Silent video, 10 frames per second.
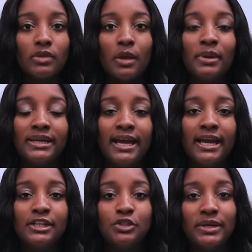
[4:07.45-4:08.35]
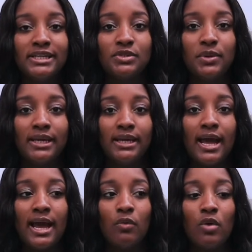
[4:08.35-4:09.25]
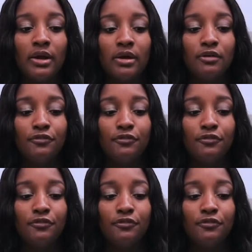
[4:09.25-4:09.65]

But yeah, in twenty twenty, I want to